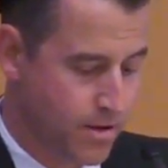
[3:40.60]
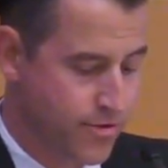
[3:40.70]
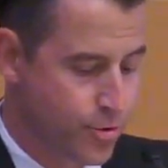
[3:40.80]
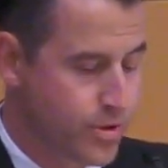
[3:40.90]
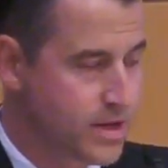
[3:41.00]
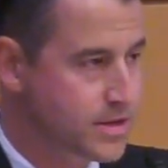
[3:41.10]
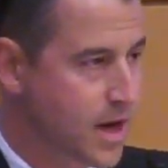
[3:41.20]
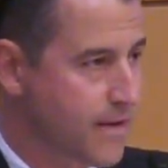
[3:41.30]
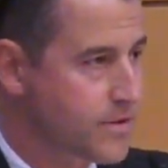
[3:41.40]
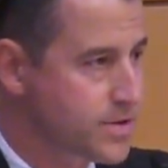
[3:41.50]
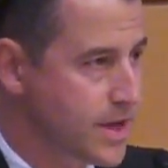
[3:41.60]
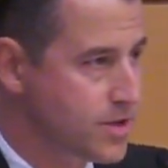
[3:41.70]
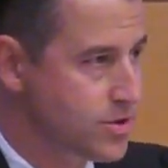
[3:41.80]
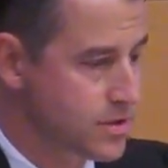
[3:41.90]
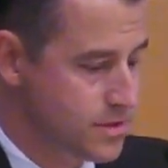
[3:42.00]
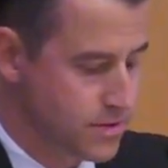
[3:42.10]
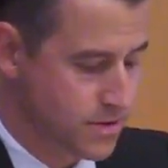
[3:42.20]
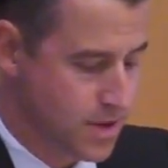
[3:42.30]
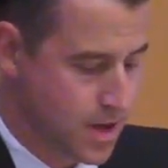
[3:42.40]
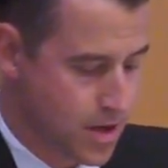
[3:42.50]
Through these
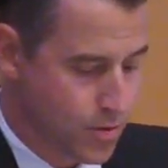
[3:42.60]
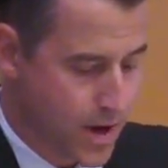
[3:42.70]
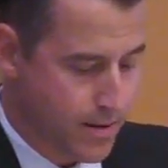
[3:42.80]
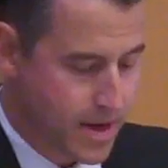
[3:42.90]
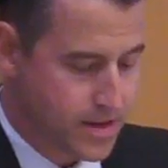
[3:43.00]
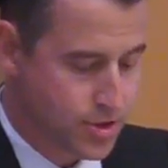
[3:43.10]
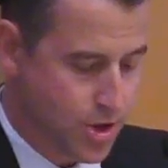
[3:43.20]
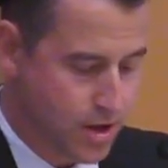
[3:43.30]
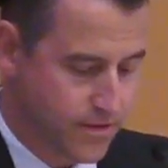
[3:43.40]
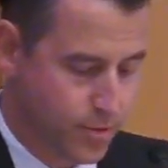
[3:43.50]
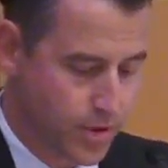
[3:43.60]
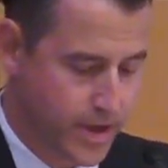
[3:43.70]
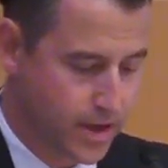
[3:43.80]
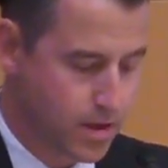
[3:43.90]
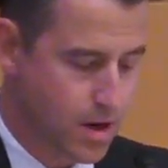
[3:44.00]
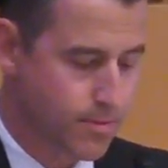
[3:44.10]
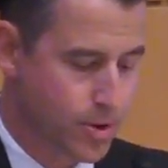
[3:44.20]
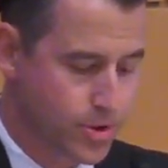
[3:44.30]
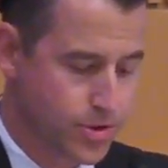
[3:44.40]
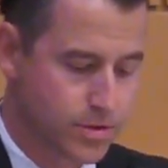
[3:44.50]
conversations, Rabbi Scharf will hear our
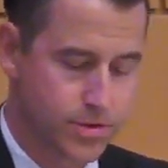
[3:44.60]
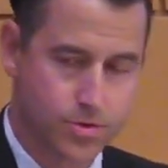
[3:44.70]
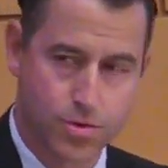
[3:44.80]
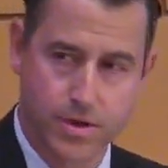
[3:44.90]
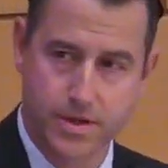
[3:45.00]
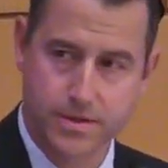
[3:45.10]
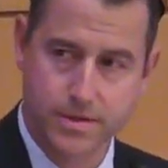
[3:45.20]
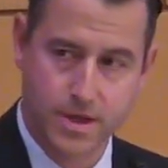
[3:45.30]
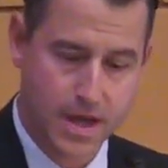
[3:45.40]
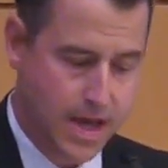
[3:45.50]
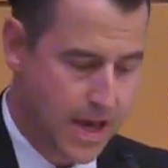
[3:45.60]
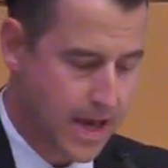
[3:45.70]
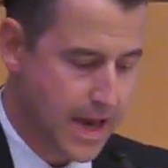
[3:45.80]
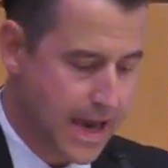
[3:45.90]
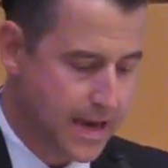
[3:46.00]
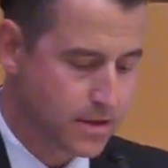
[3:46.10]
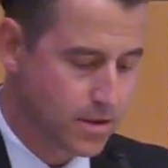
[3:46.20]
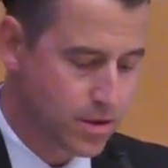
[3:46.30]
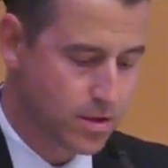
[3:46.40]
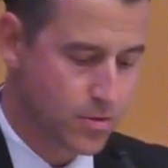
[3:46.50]
personal stories and
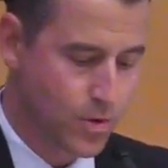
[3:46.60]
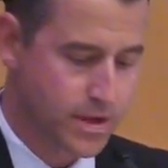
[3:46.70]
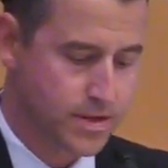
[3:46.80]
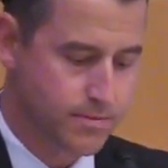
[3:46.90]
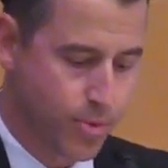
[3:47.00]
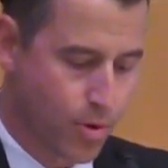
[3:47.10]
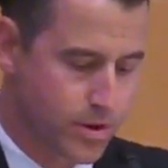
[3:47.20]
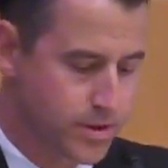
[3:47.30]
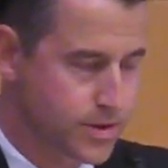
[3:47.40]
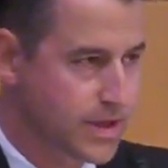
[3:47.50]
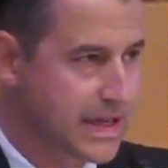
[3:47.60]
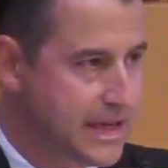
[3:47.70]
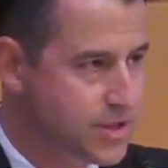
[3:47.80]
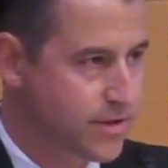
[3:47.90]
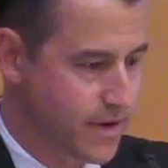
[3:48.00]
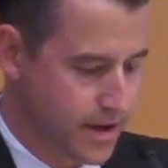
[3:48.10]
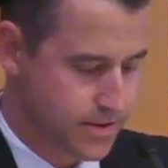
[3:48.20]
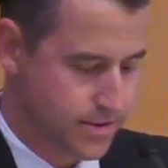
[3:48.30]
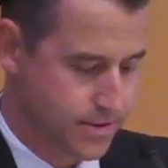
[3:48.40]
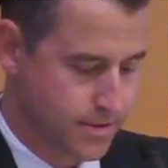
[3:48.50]
learn what is important to each of
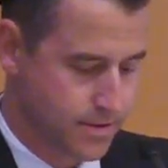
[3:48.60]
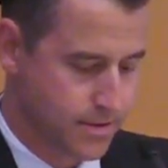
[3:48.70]
us.